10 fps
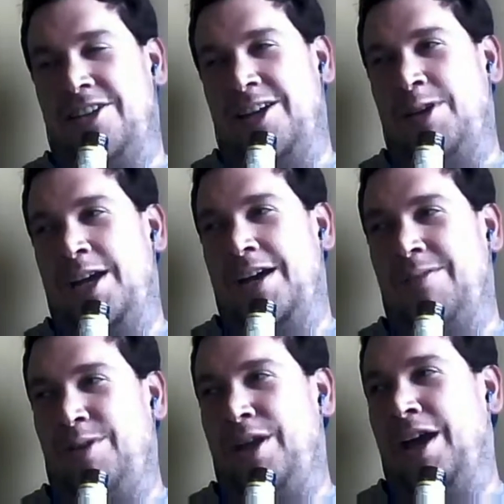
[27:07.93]
that like we
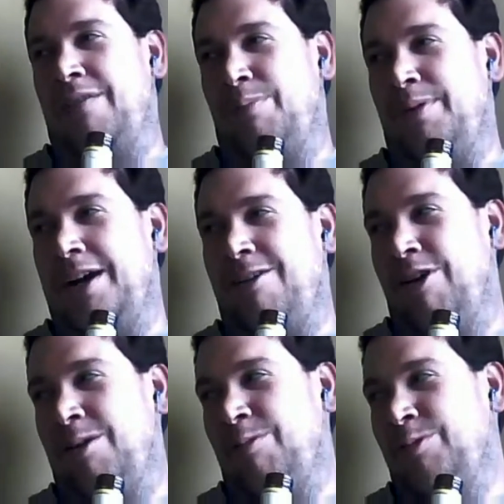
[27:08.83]
have the power
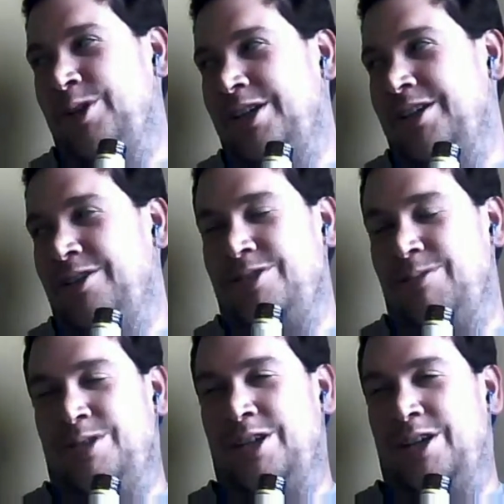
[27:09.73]
and we're willing to use it
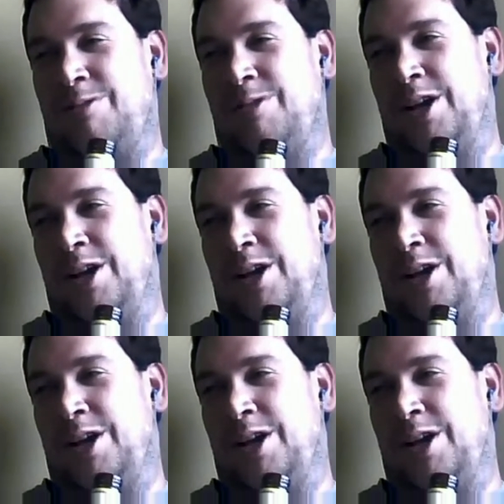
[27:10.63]
was like what